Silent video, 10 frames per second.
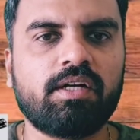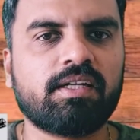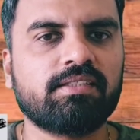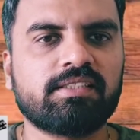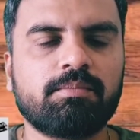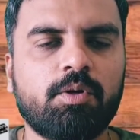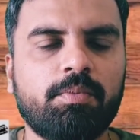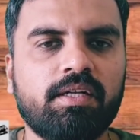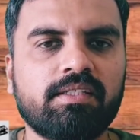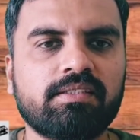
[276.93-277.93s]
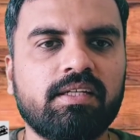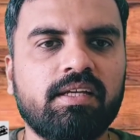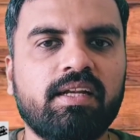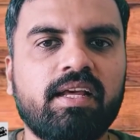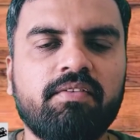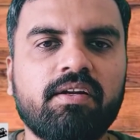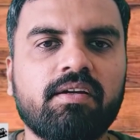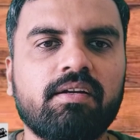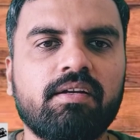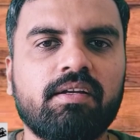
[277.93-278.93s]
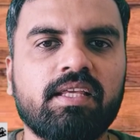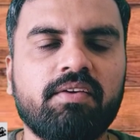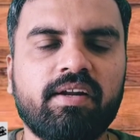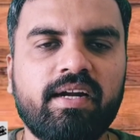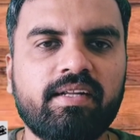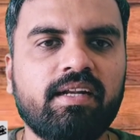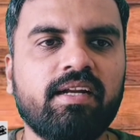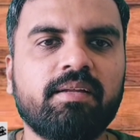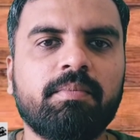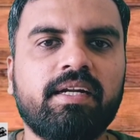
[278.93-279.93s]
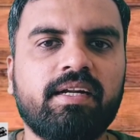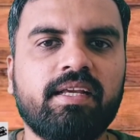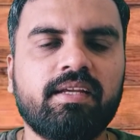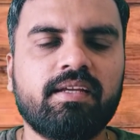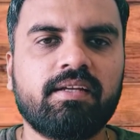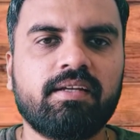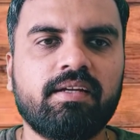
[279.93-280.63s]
So under construction properties never give a rental yield immediately.